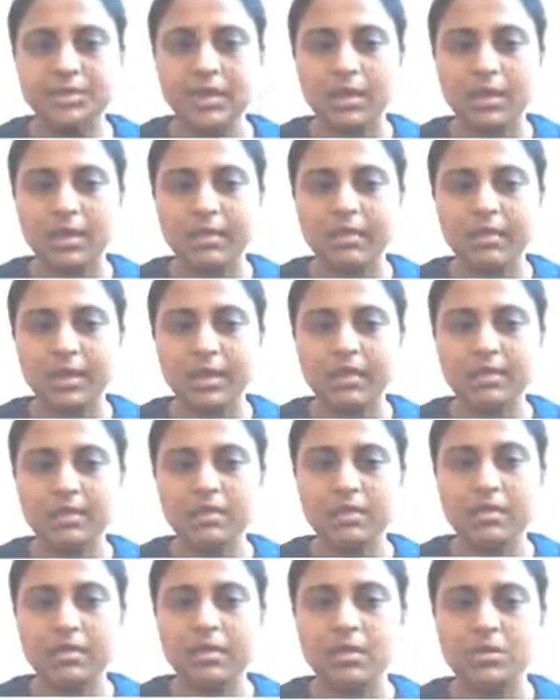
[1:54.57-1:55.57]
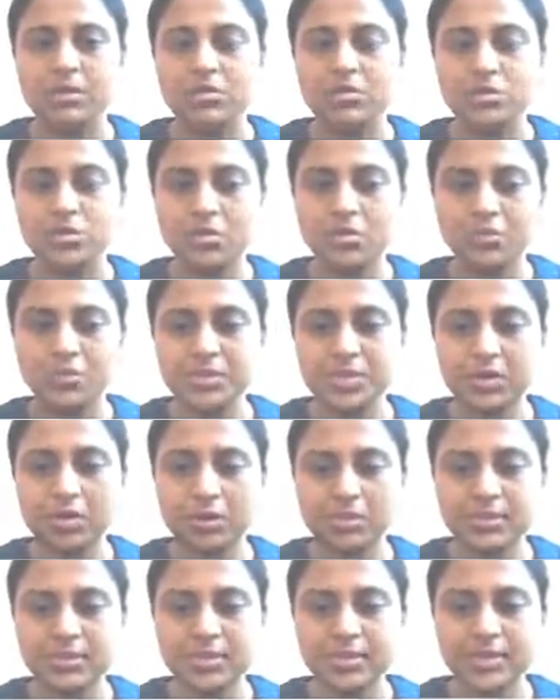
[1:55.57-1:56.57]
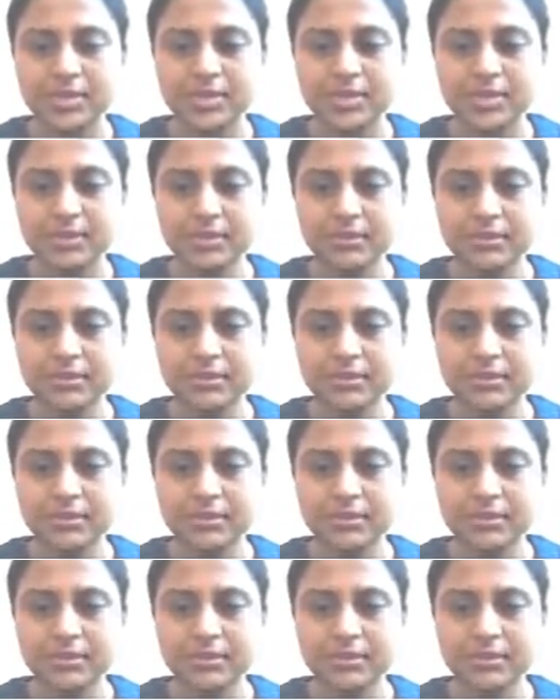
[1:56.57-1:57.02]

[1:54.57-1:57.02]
and then choose an alternative.